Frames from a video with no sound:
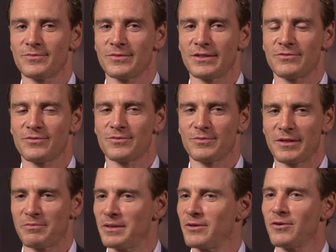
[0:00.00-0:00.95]

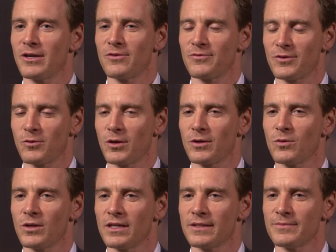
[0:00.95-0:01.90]
They've been around for quite a
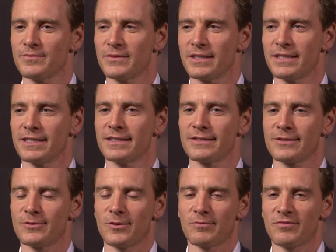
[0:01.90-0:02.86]
while,
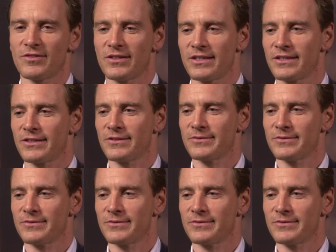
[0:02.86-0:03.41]
so hopefully,